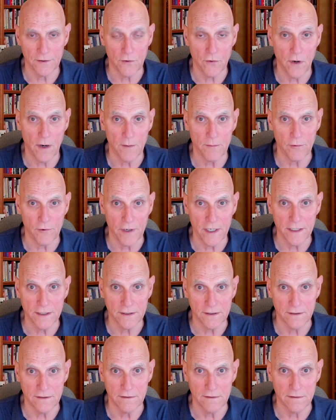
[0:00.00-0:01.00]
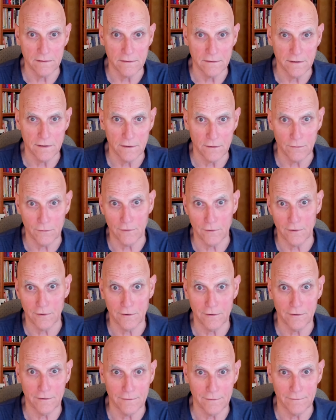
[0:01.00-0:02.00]
cooperation, you
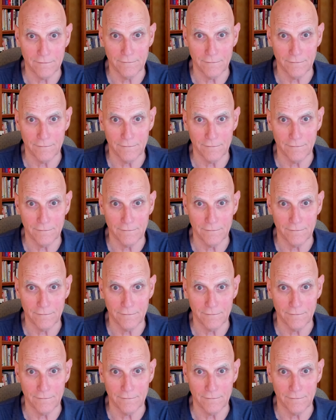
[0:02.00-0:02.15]
know,